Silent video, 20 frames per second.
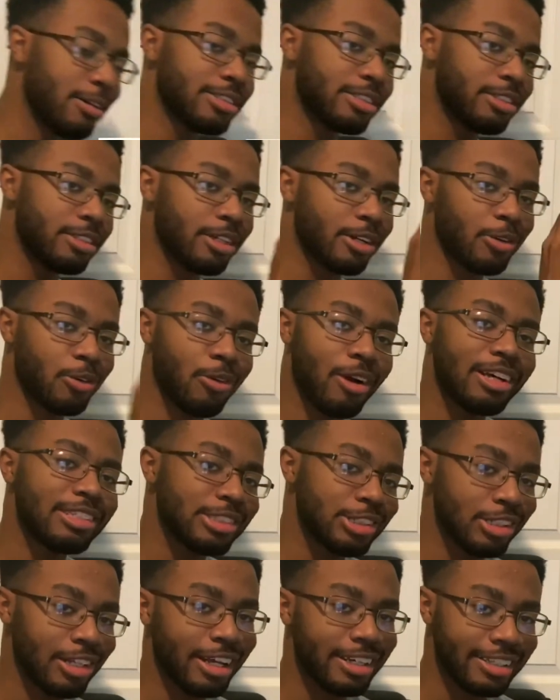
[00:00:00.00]
gonna cross
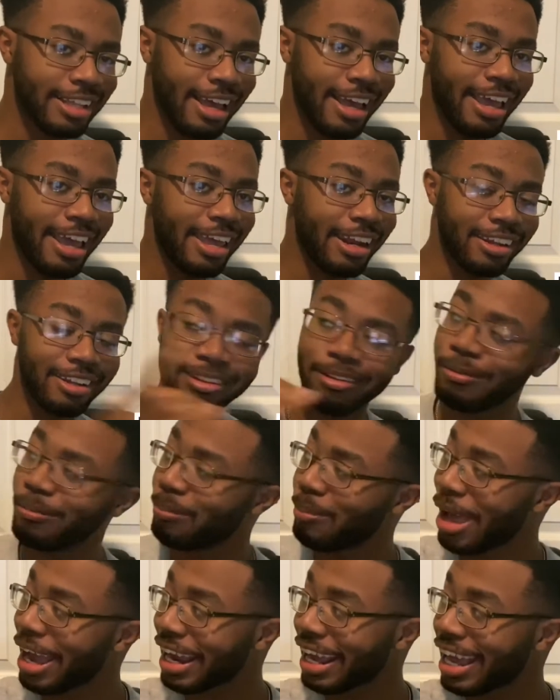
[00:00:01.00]
you like that and look
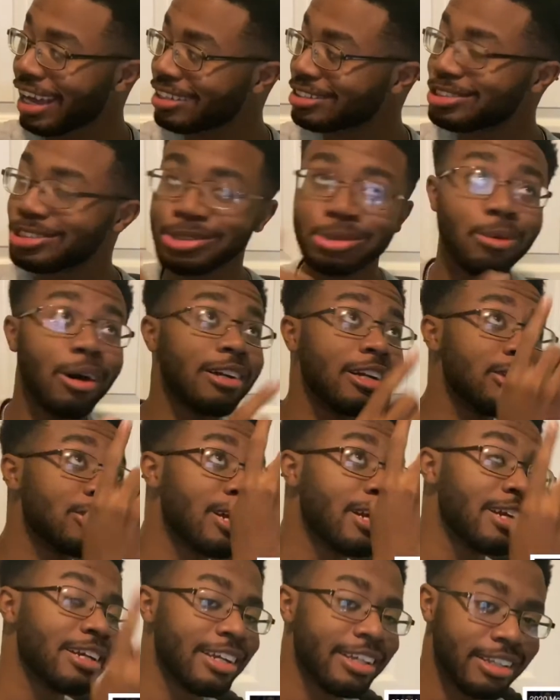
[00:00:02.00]
back at you while they're
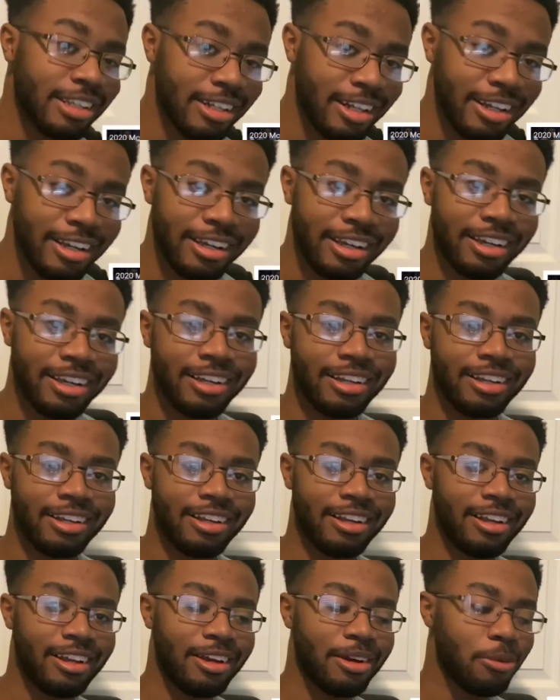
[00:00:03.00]
trying to get the leg.
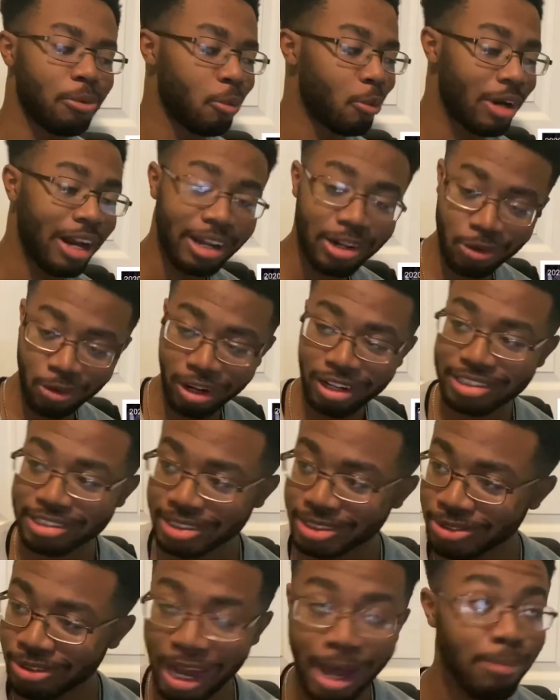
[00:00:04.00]
When I cross
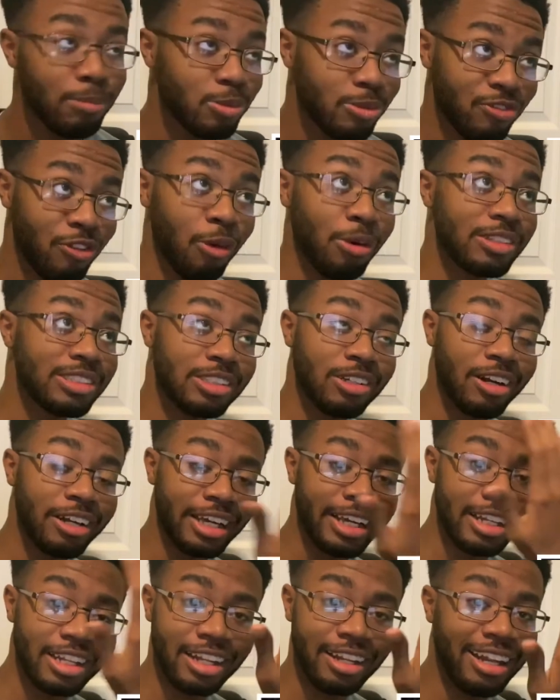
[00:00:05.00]
you, I'm focused on
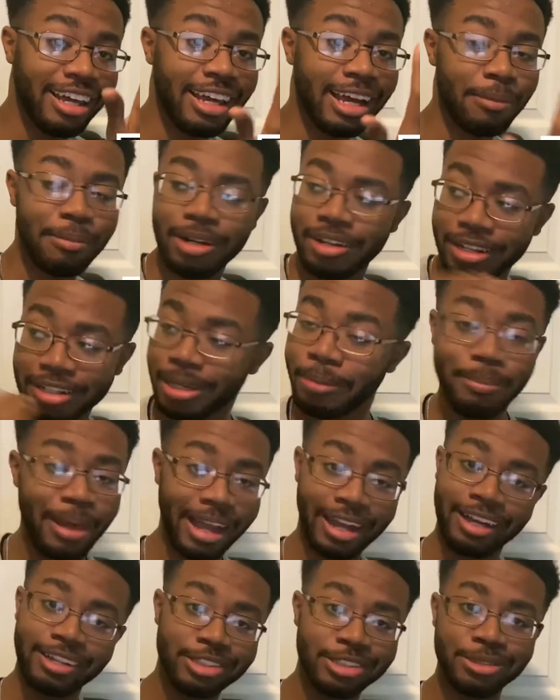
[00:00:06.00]
getting the leg. I'm not looking back
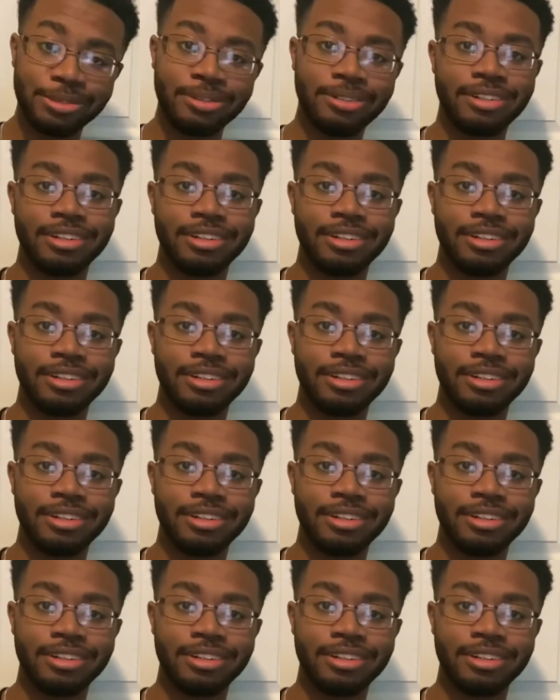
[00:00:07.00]
at you.